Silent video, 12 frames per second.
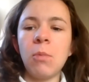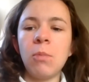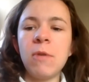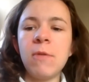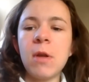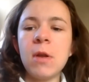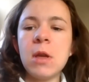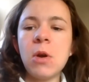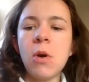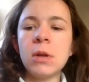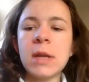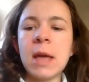We've only
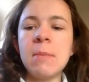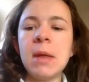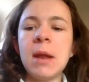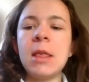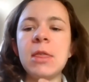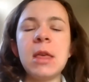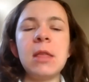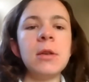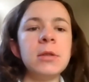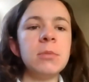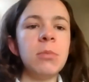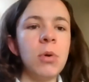got, I mean, I think
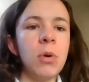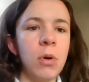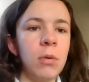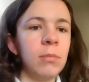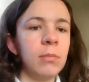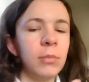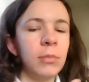those are more